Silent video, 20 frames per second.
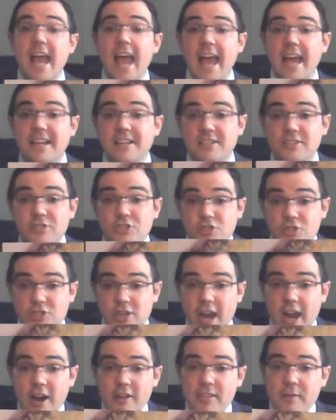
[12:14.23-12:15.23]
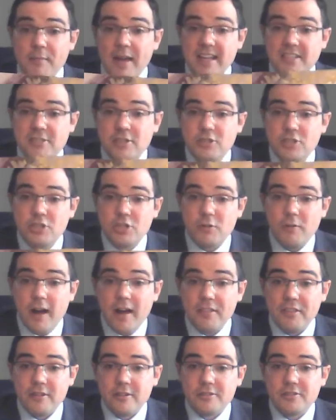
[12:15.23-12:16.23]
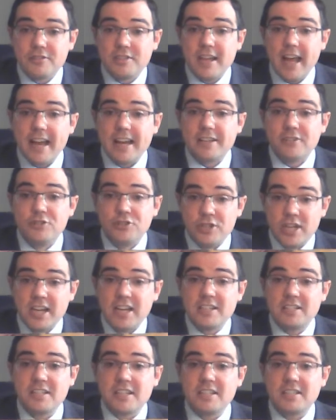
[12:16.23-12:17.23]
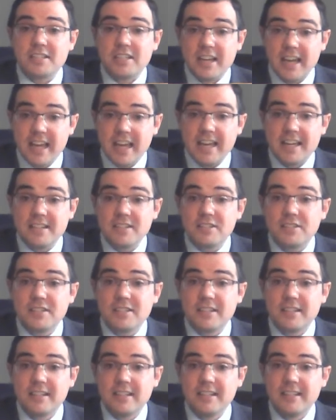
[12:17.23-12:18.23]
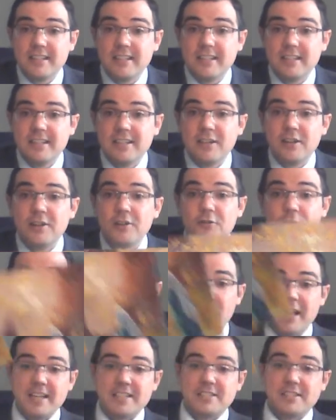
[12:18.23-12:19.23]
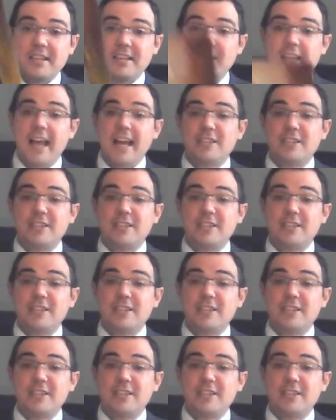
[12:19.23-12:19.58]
and share the message to others that Jesus is risen.